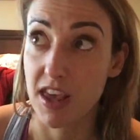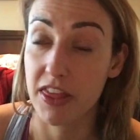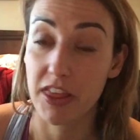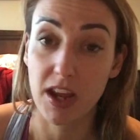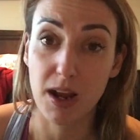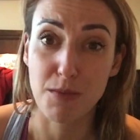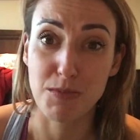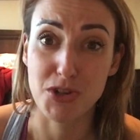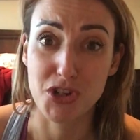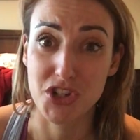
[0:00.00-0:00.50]
I
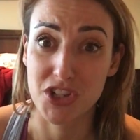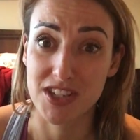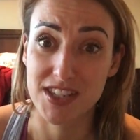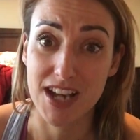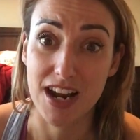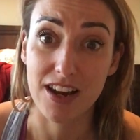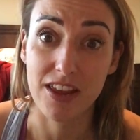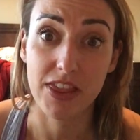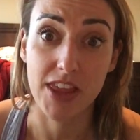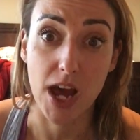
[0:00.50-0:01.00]
think I'm just
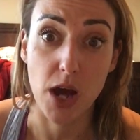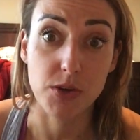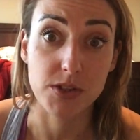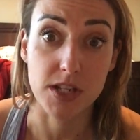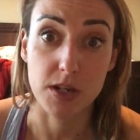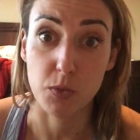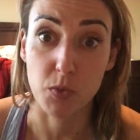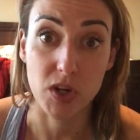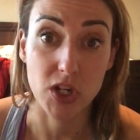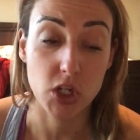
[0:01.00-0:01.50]
at
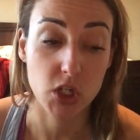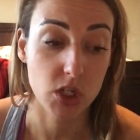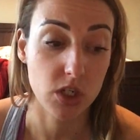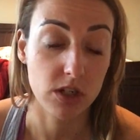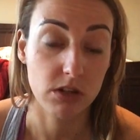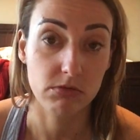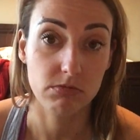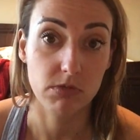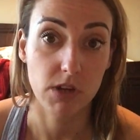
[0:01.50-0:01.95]
1,000, which